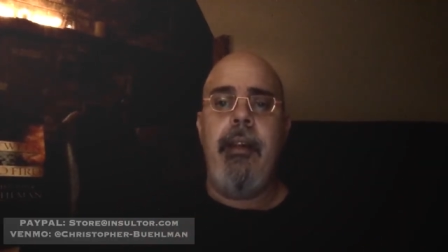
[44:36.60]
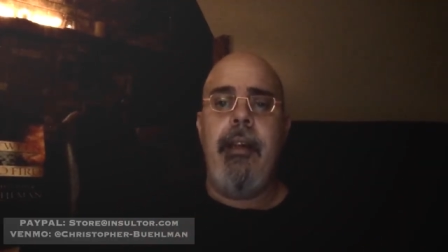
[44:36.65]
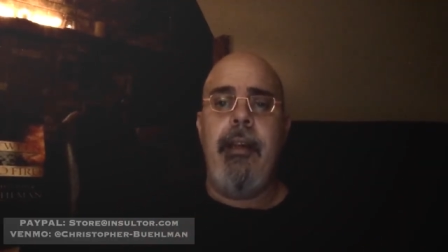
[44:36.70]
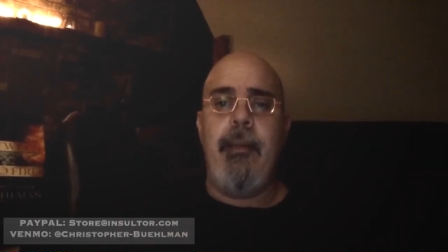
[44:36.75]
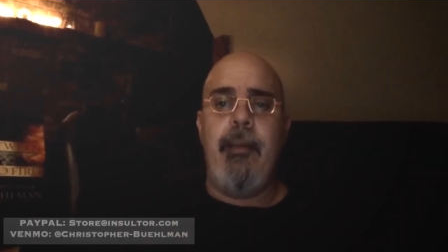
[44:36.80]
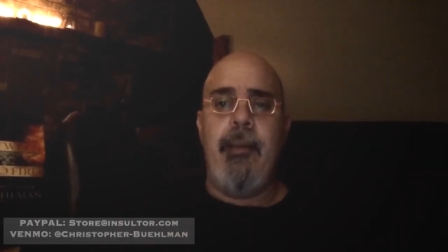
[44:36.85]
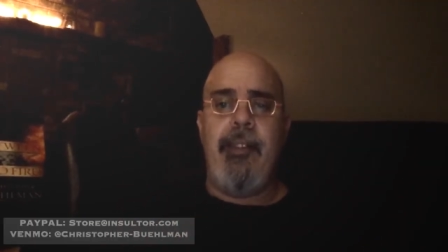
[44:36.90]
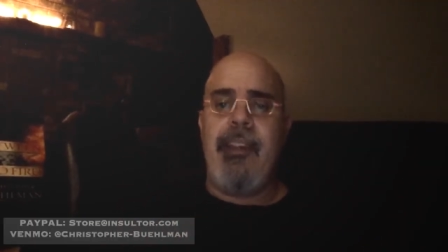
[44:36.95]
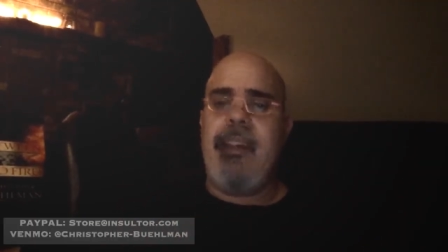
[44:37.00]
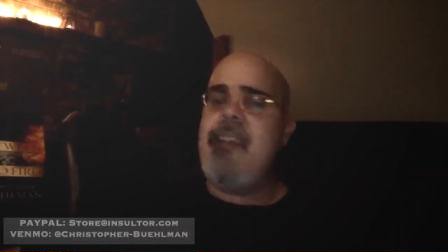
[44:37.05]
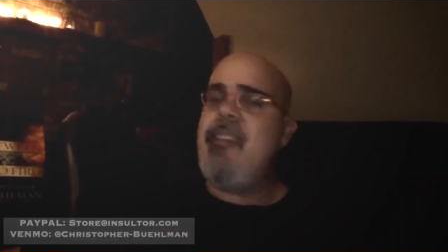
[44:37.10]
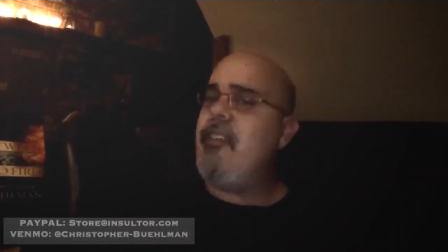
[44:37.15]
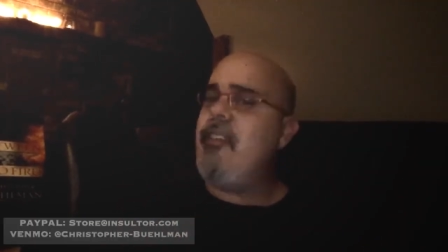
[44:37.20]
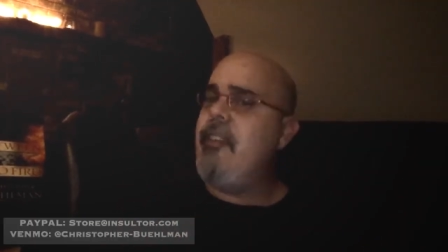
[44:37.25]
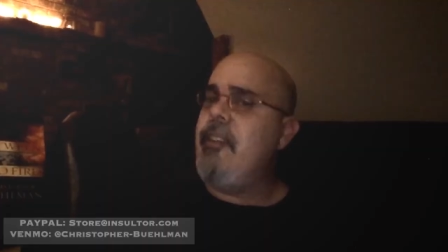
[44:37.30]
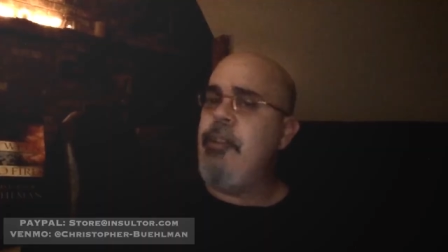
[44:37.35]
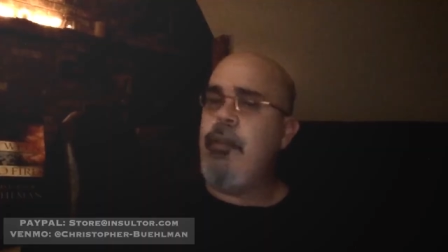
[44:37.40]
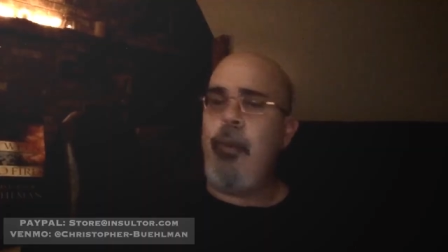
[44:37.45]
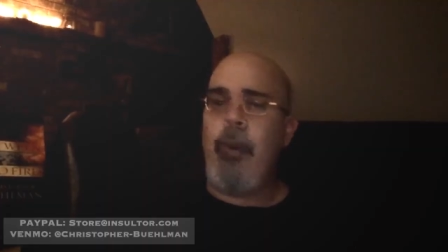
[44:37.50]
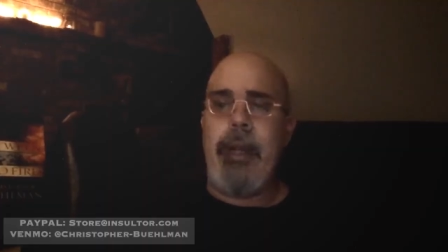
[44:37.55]
It was
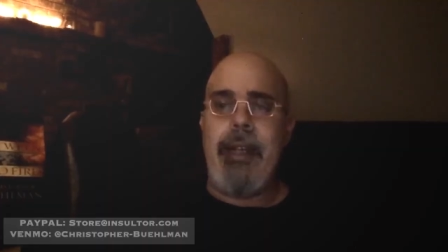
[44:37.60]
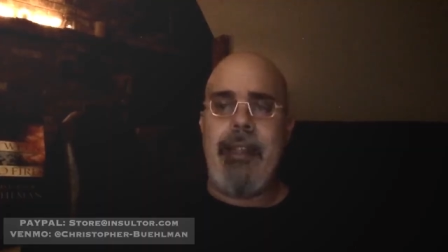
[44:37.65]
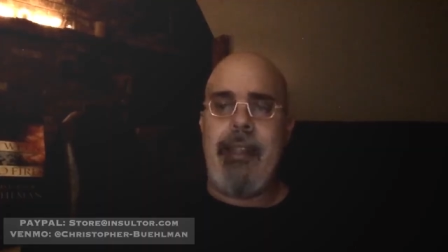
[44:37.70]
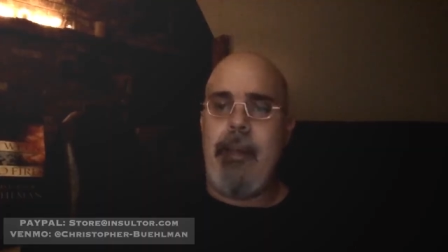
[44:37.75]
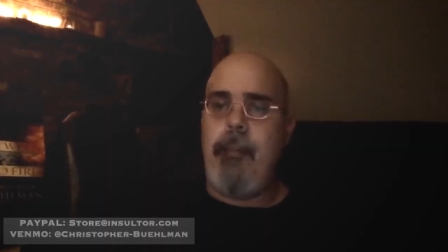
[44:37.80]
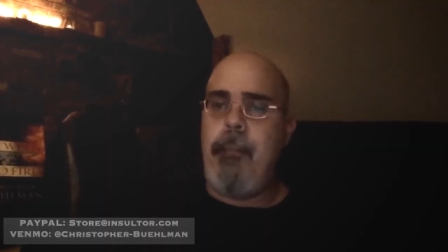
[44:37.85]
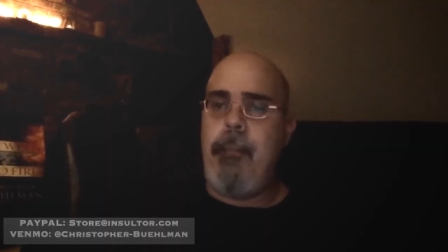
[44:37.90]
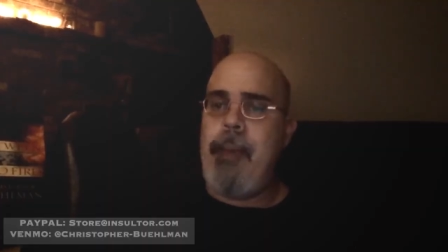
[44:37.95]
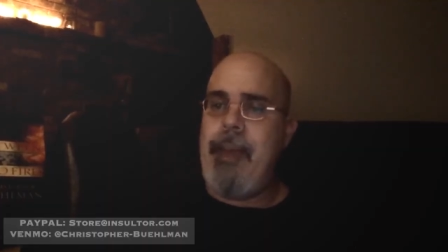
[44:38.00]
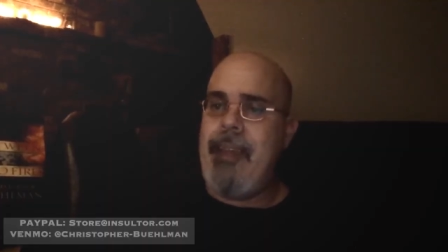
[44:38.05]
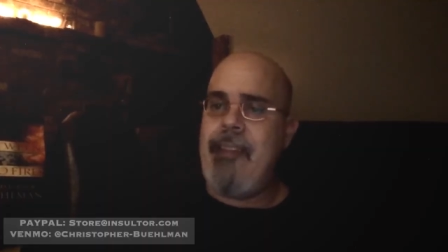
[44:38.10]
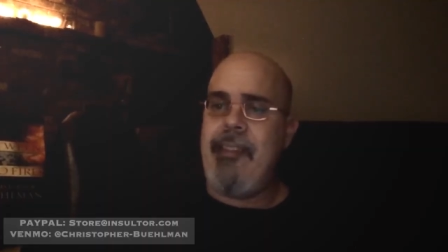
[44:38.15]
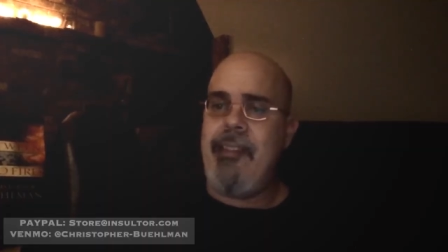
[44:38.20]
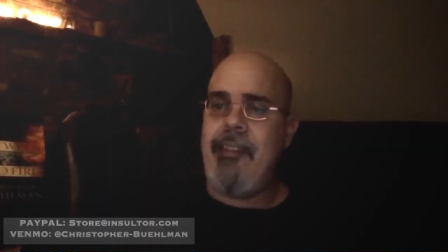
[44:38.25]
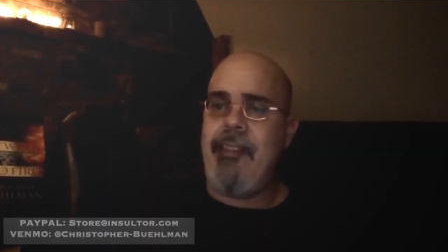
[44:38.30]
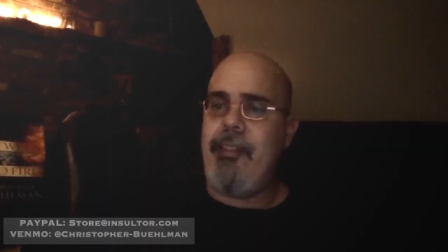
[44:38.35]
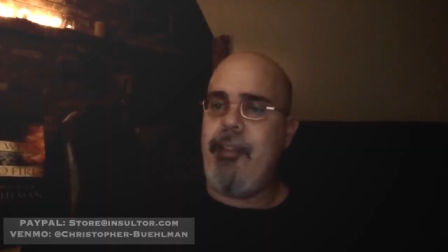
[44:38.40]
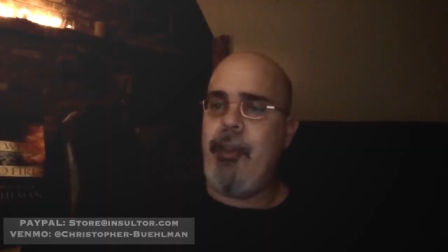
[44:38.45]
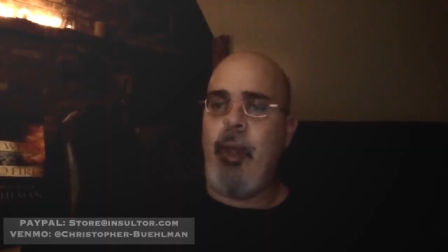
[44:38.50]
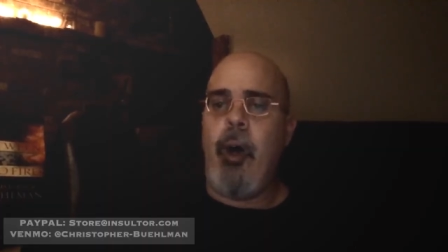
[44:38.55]
easily 20
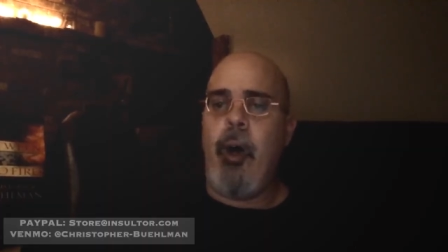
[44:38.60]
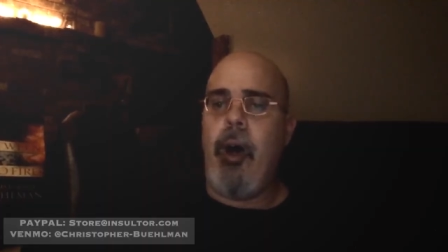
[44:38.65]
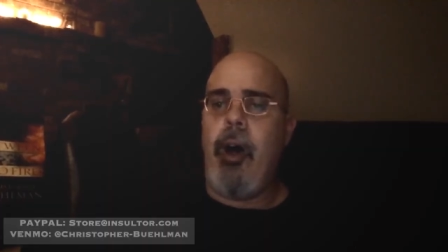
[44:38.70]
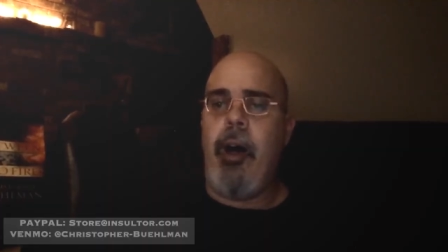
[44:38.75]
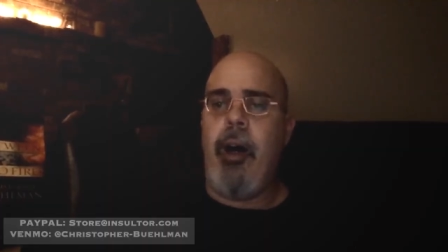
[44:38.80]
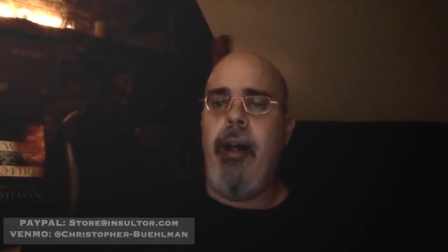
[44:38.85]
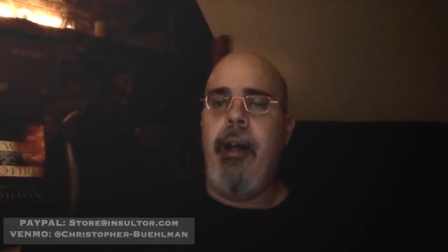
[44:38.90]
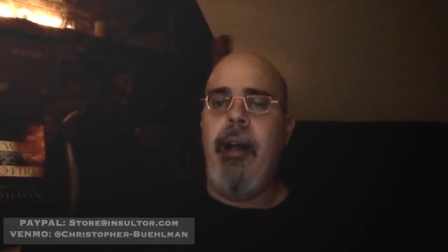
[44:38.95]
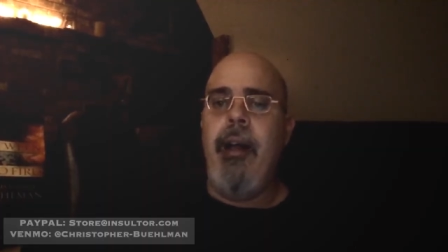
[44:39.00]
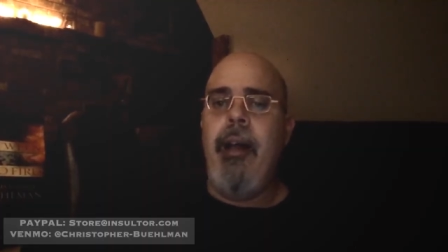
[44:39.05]
paces long,